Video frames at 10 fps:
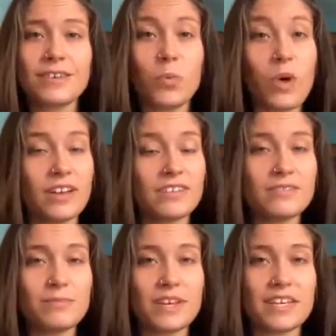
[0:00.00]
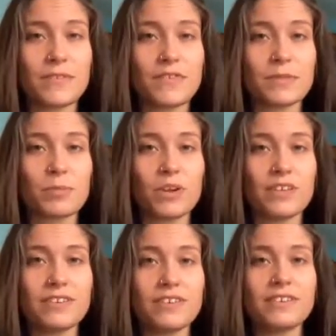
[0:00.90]
One, because it feels
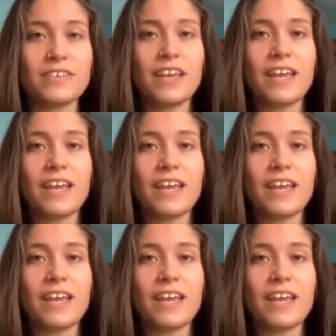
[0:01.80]
pointless,